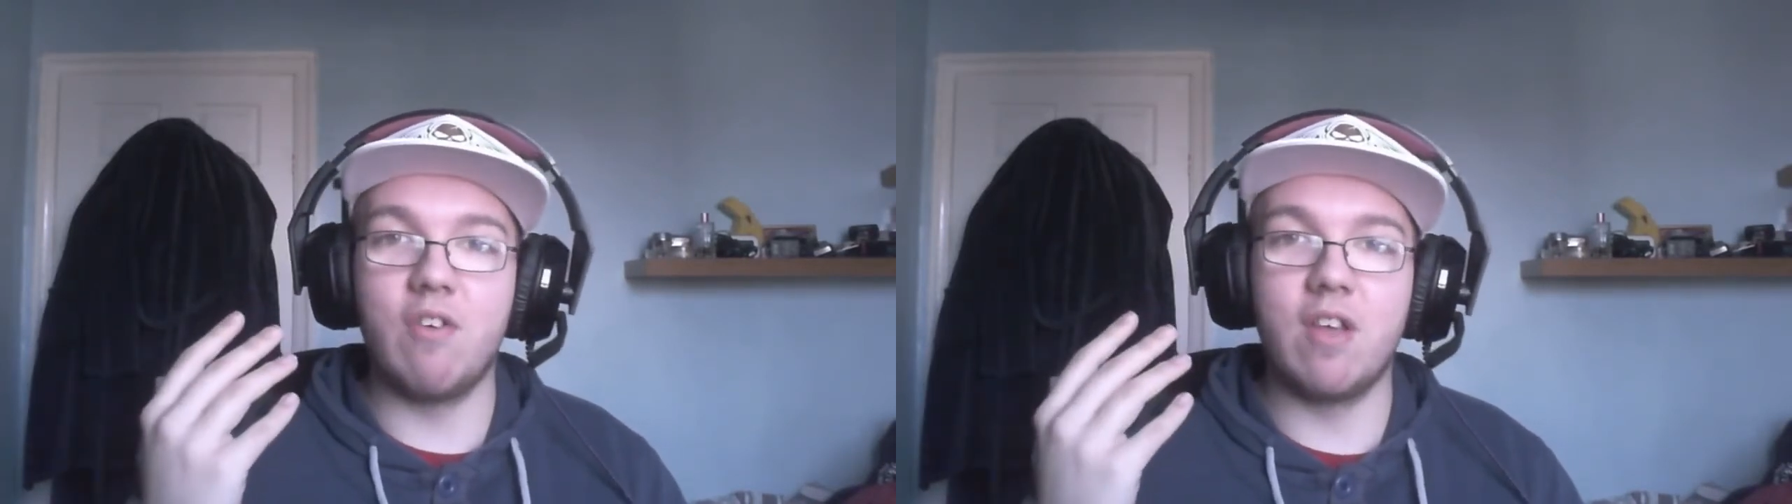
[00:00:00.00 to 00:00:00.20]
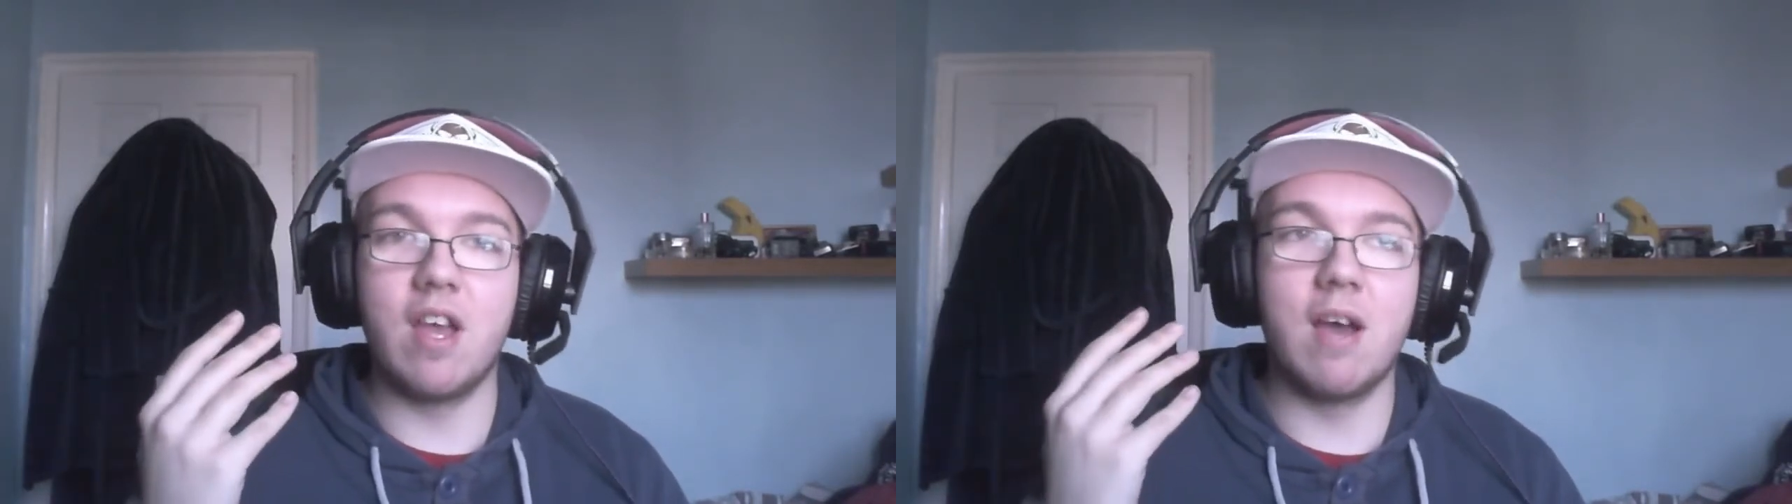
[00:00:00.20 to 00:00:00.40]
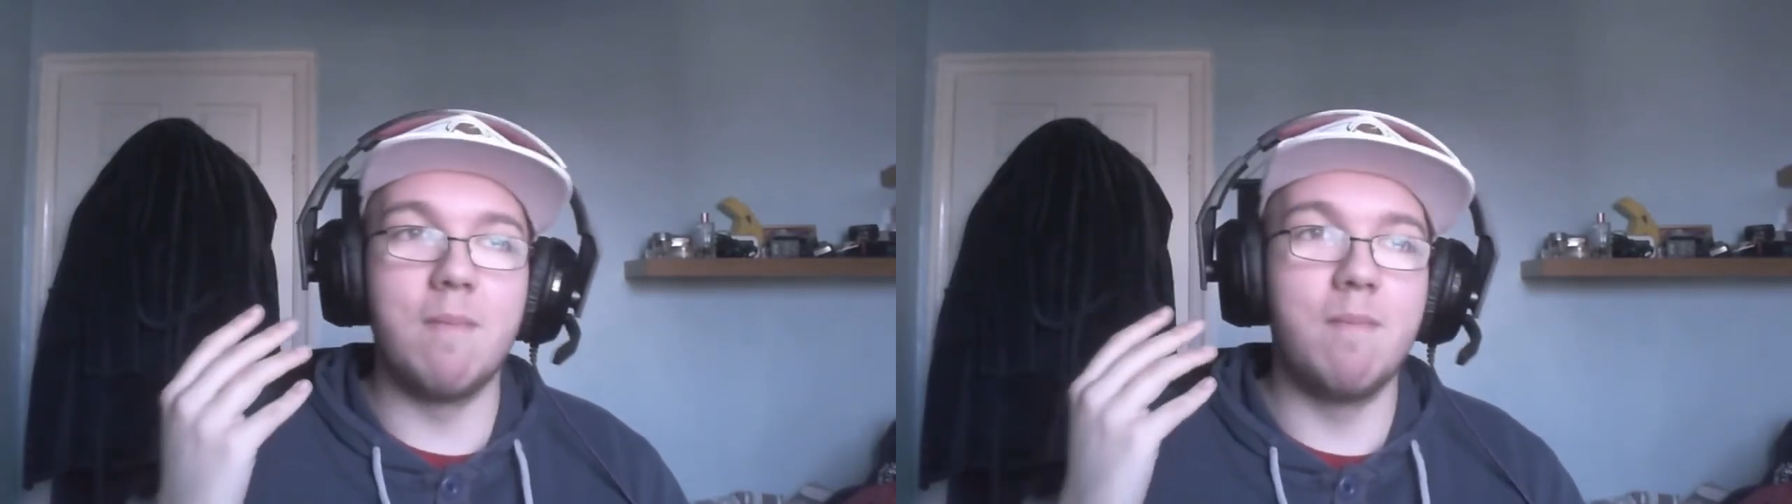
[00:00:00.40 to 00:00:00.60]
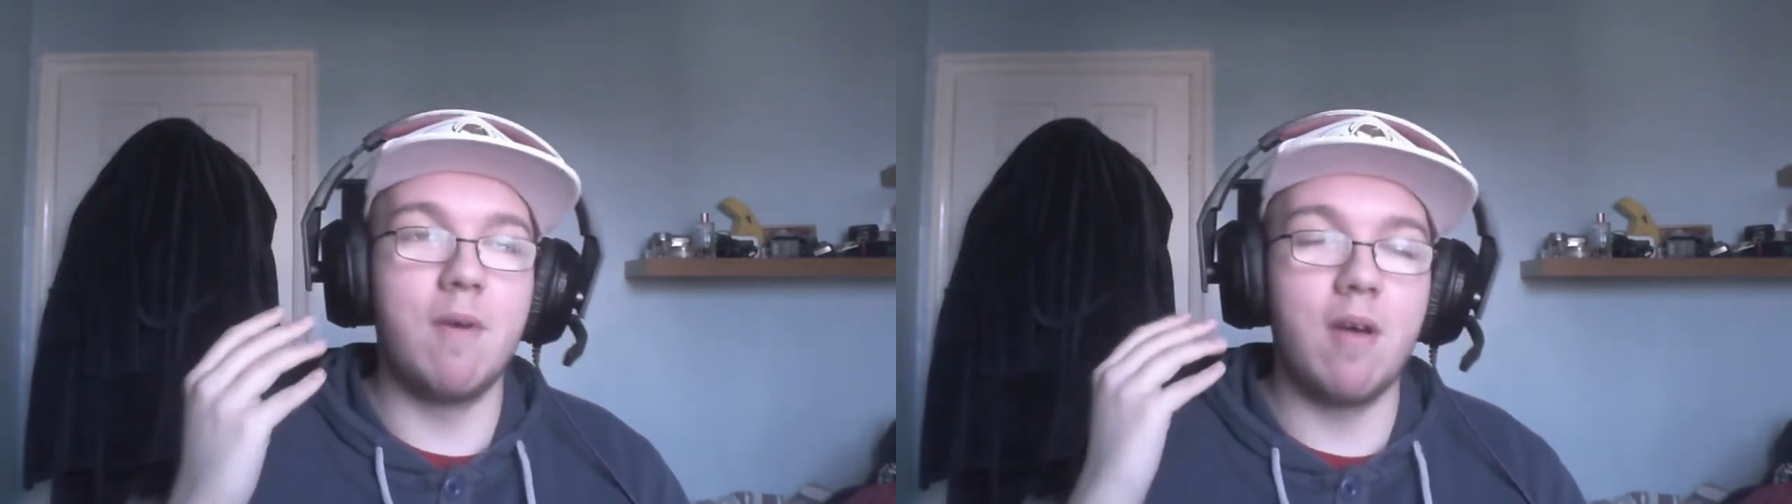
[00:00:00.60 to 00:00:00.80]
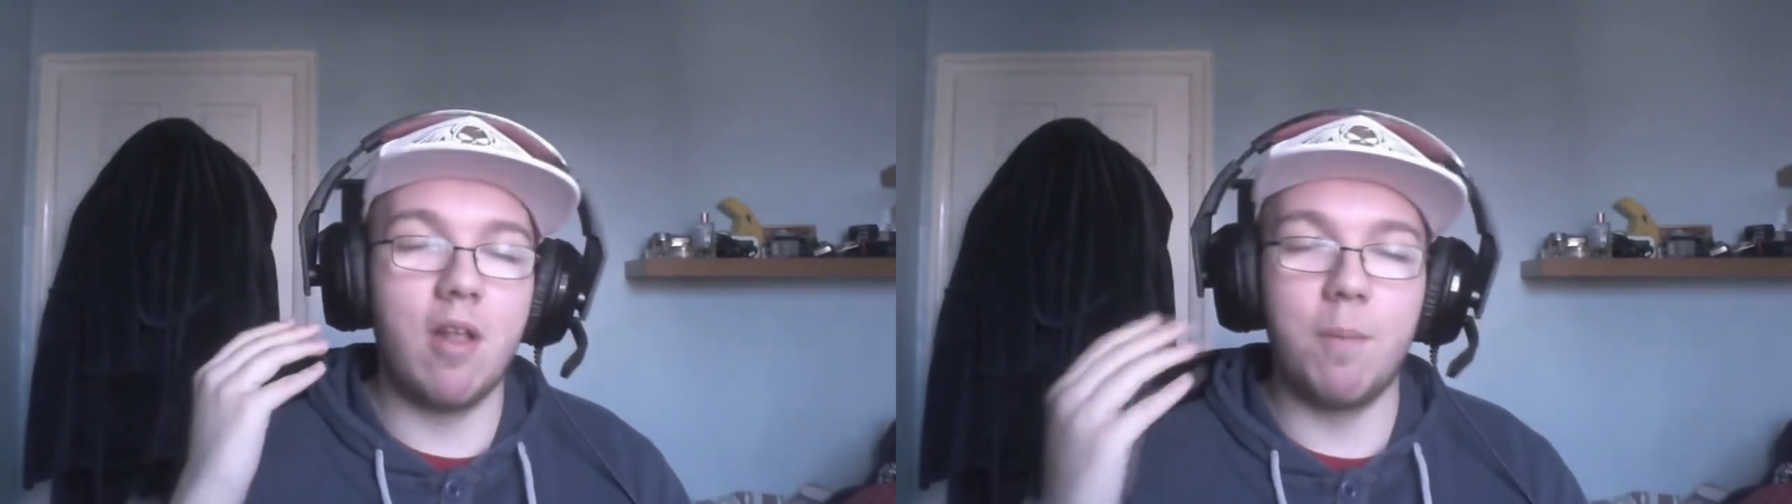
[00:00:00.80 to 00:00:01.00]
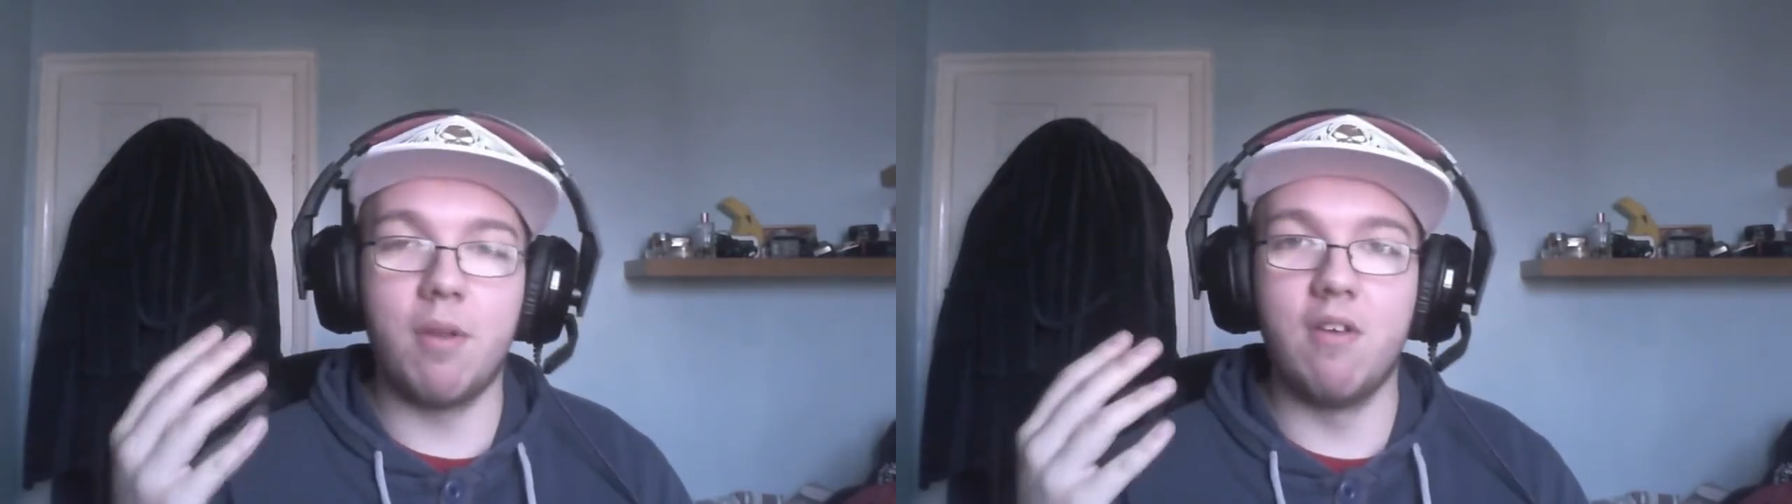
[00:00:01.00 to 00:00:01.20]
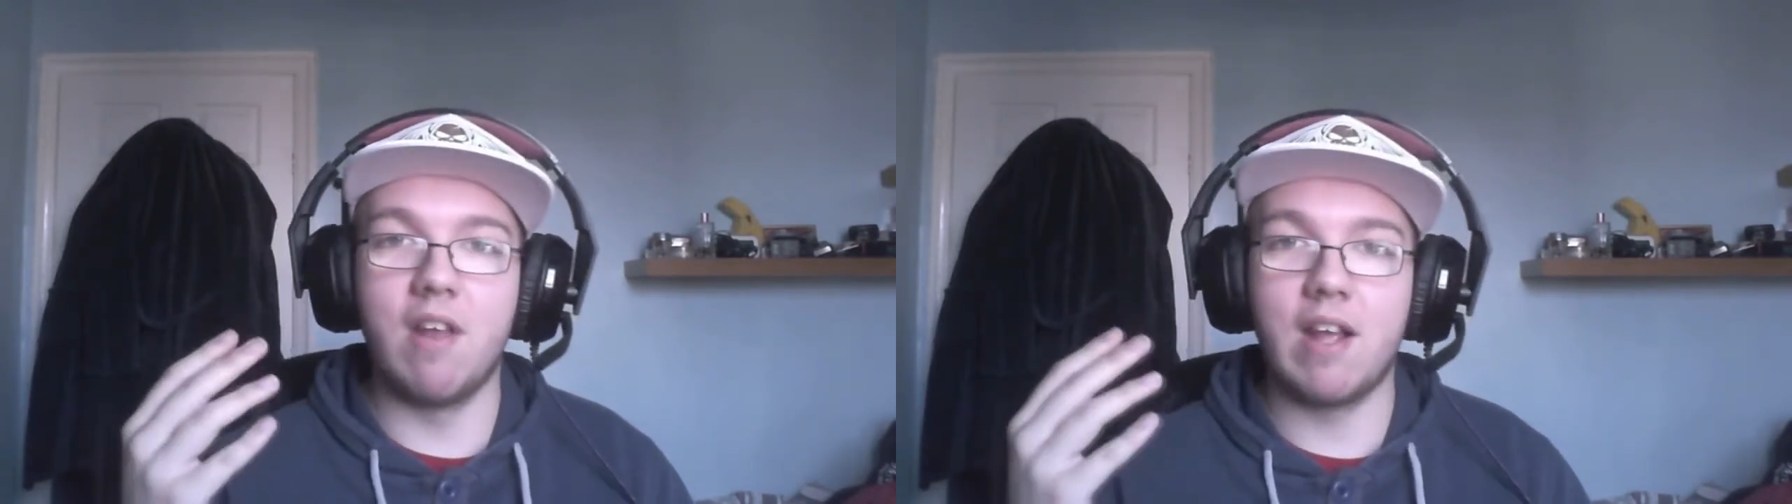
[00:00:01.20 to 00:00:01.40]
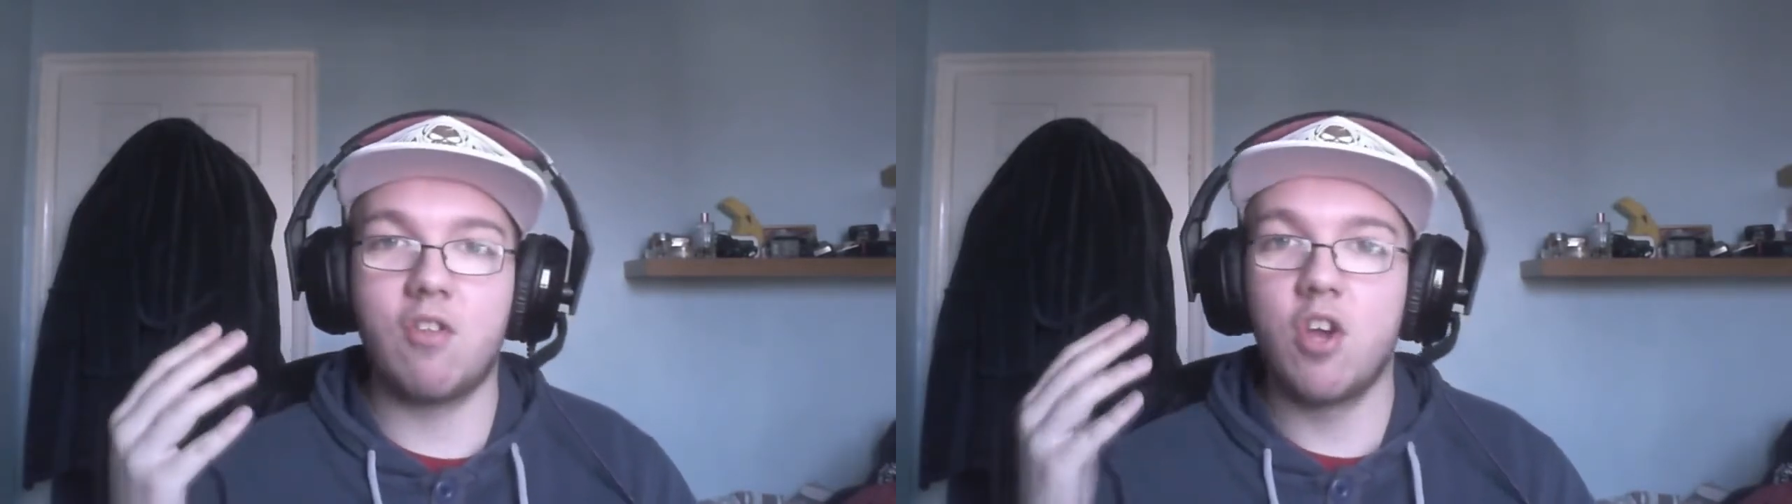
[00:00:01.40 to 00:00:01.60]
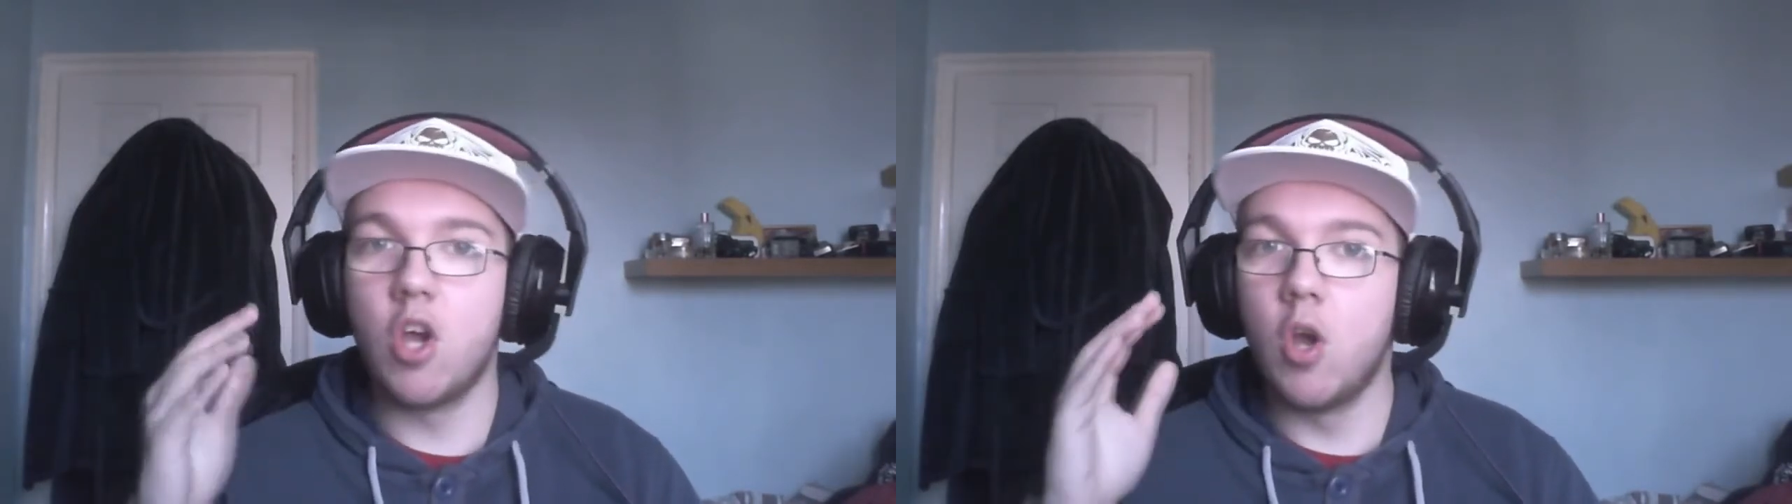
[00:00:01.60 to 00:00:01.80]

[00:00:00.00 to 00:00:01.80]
he uploaded late